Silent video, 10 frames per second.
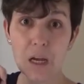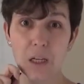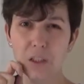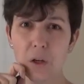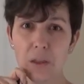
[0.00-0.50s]

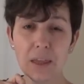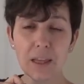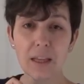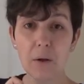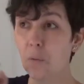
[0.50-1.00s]
So the thing
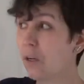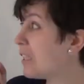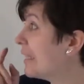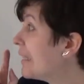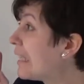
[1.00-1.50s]
that we
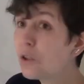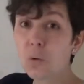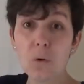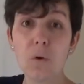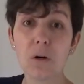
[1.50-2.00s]
just need to
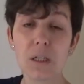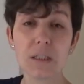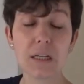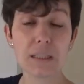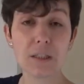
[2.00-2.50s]
look is
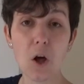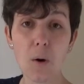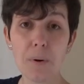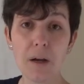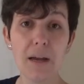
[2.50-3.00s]
the
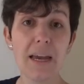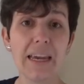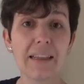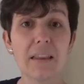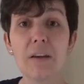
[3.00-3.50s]
slope
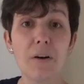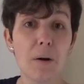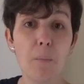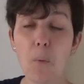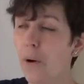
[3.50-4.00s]
in
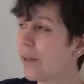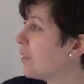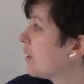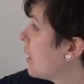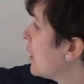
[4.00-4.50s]
different points.
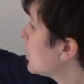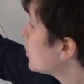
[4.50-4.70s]
So